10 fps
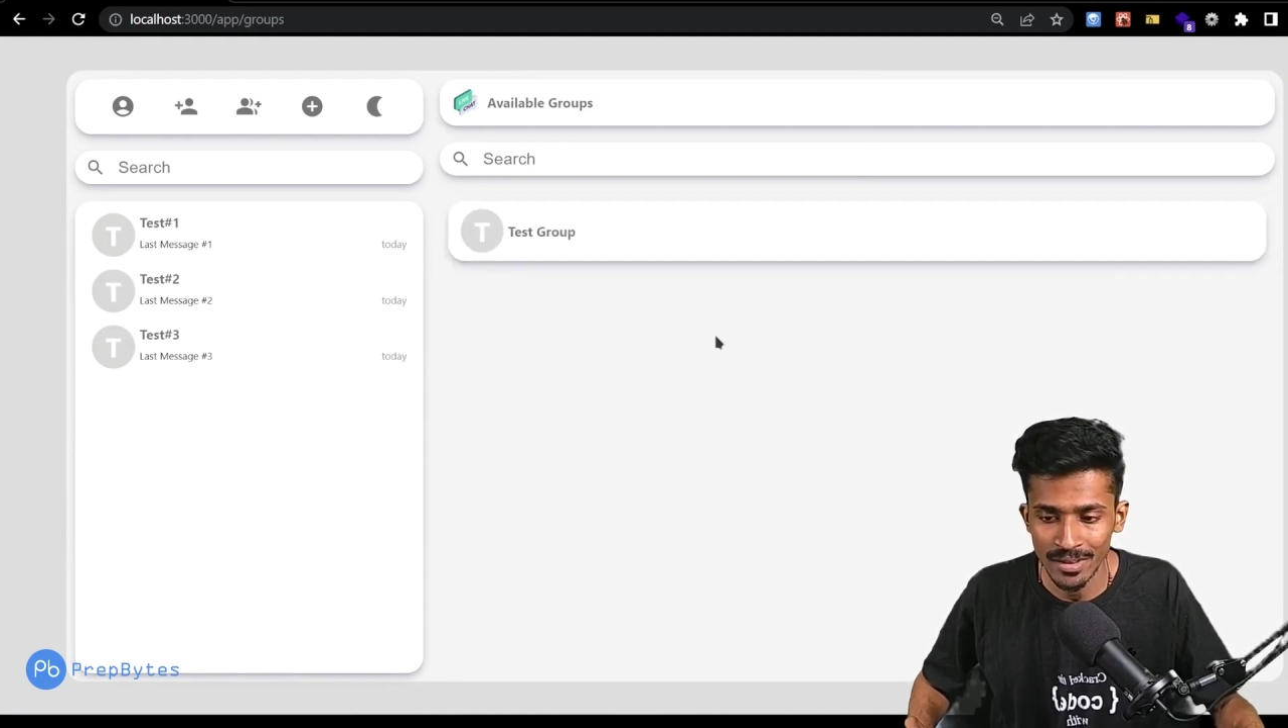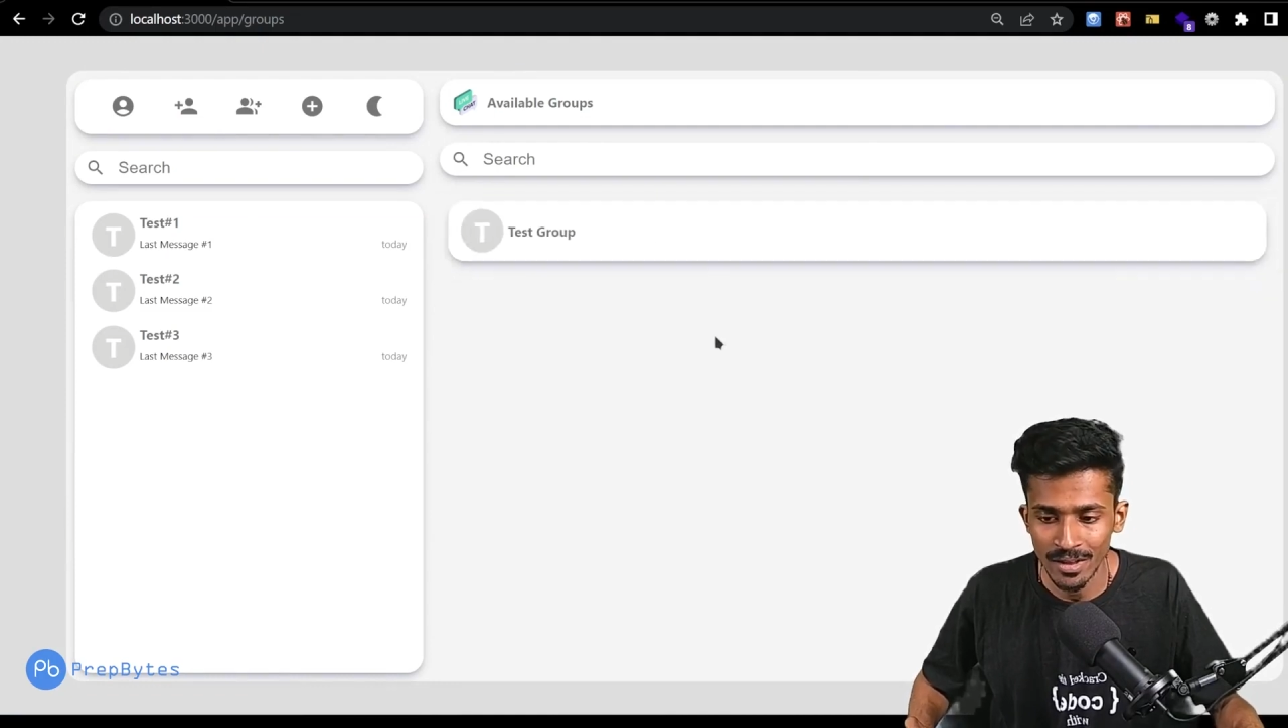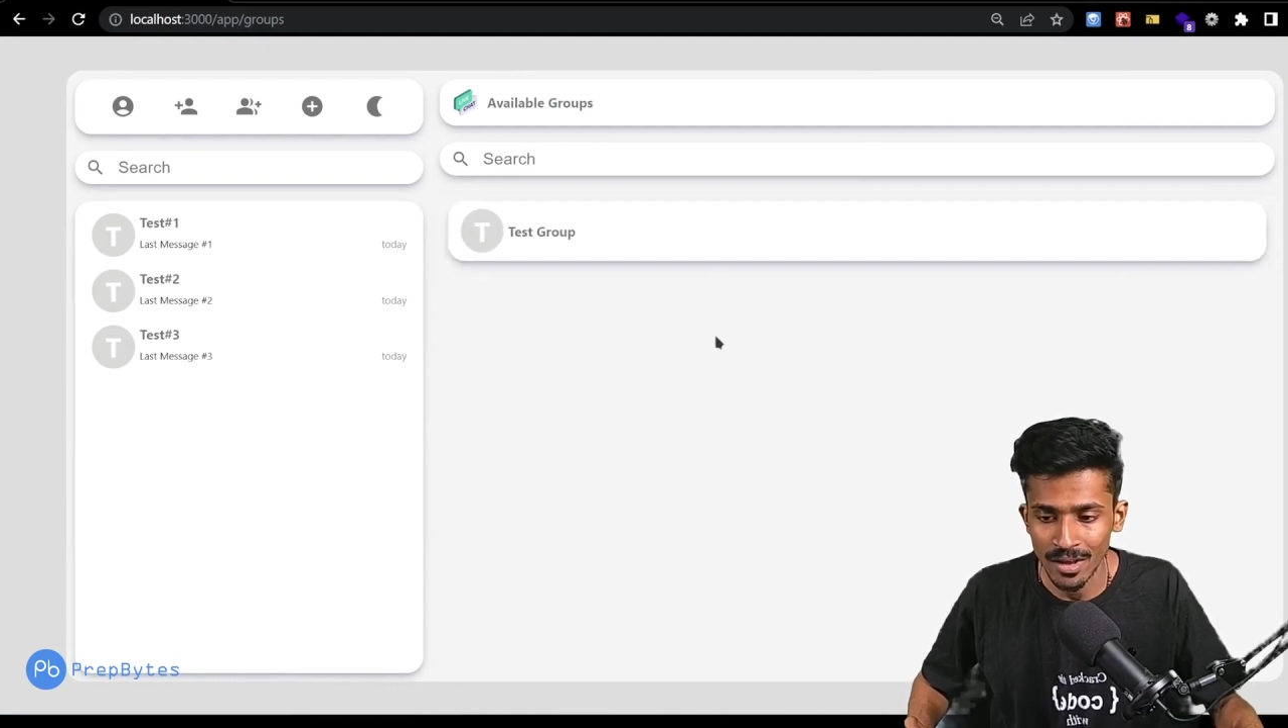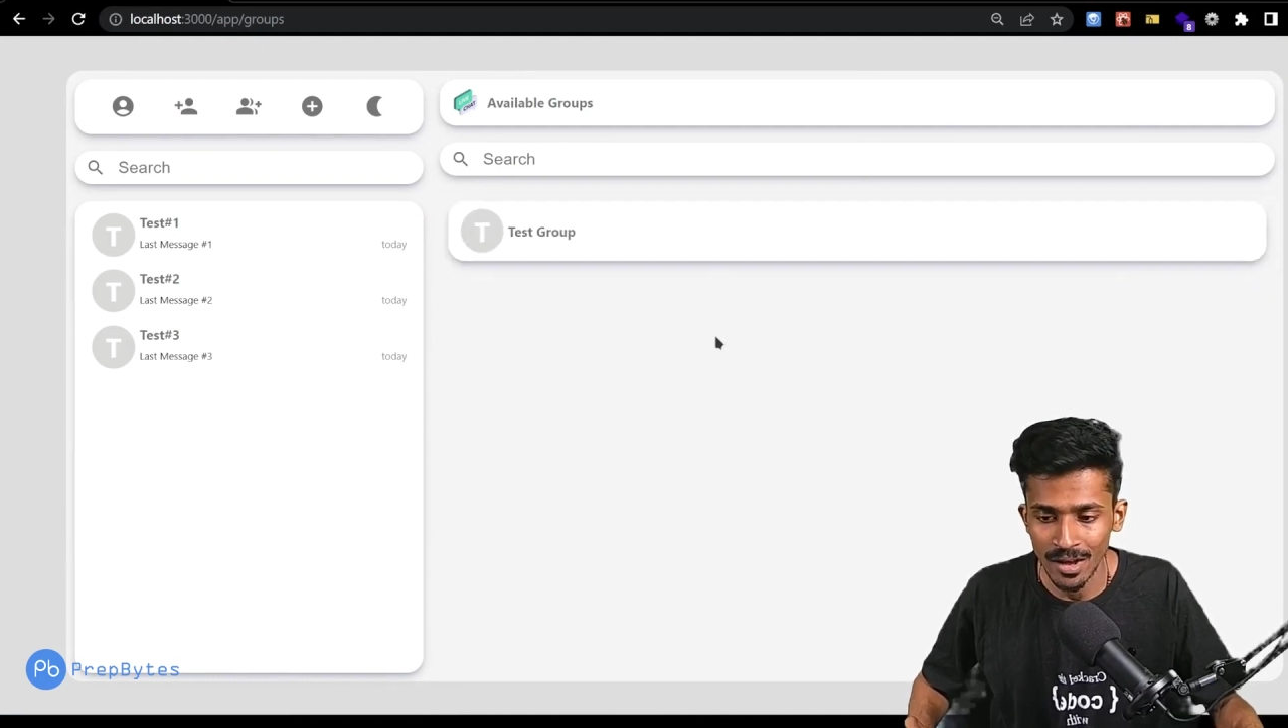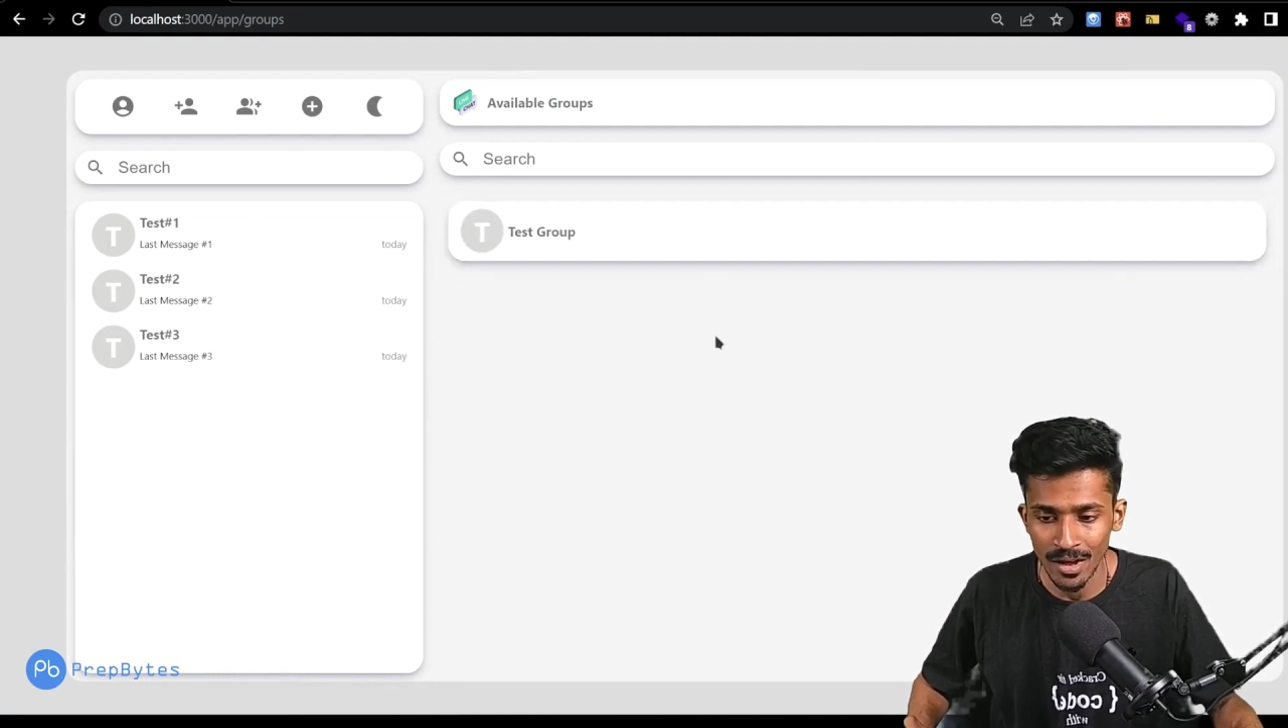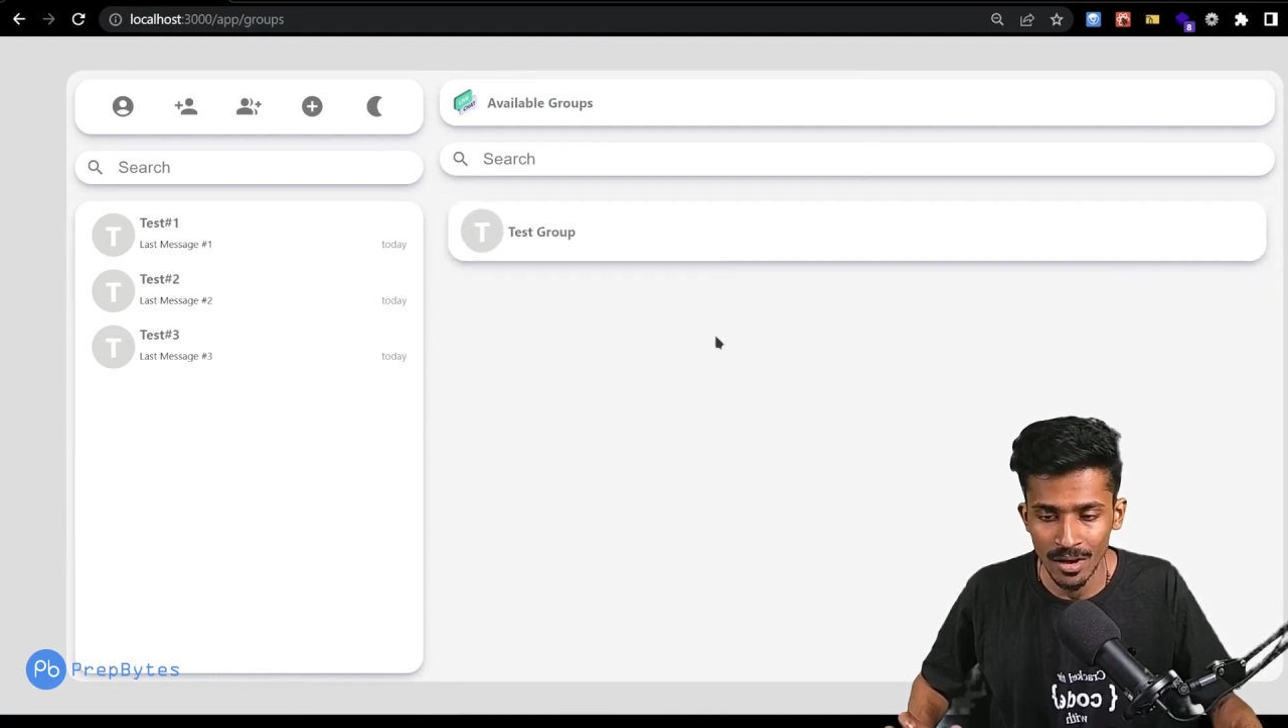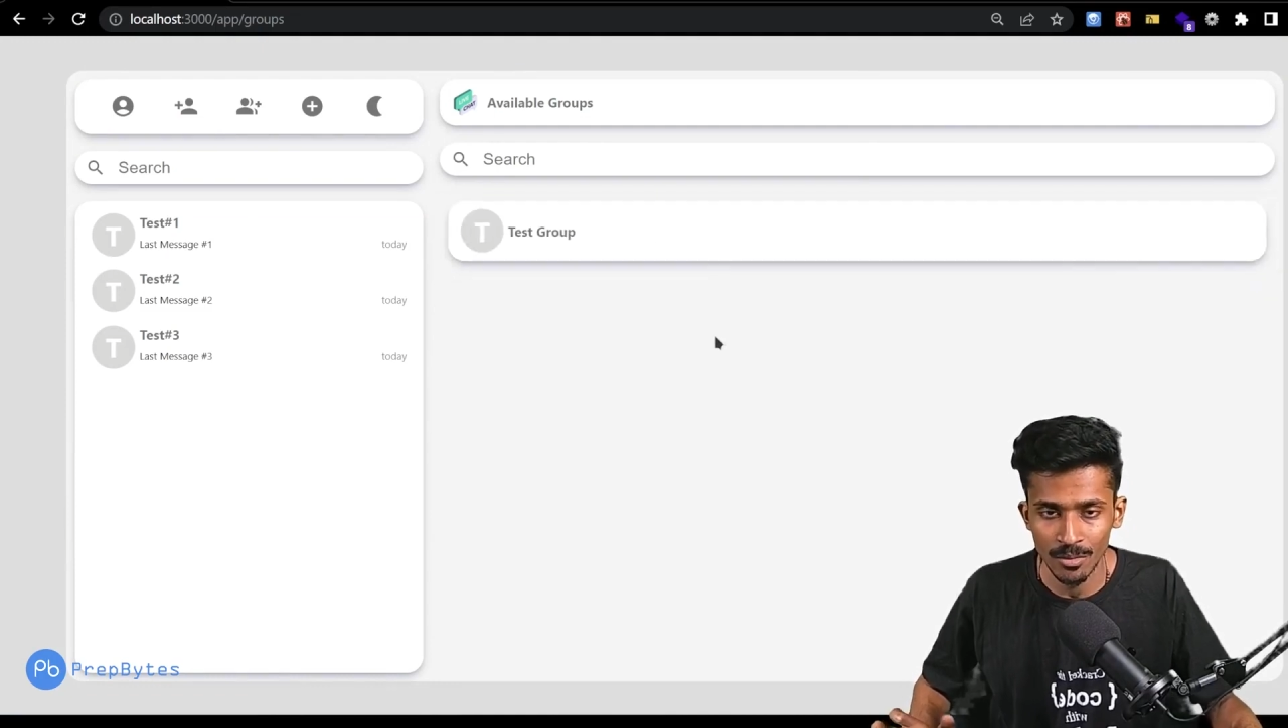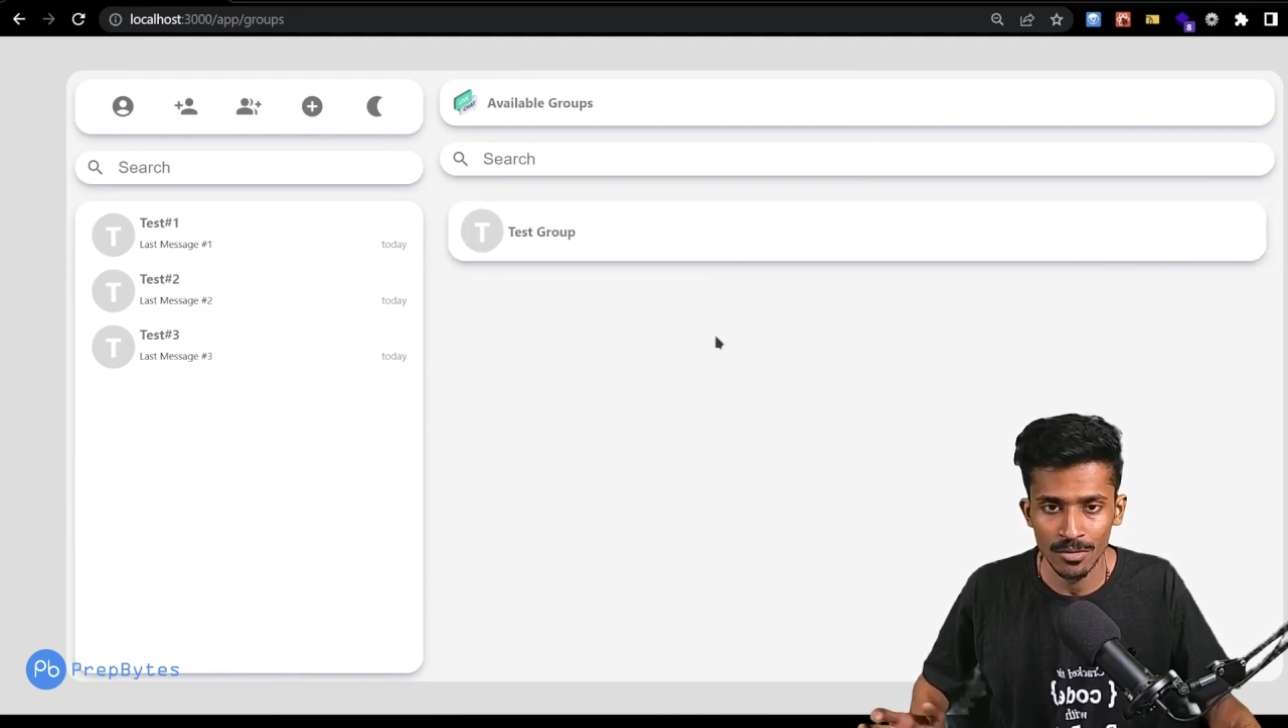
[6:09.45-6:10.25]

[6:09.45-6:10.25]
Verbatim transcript: uh,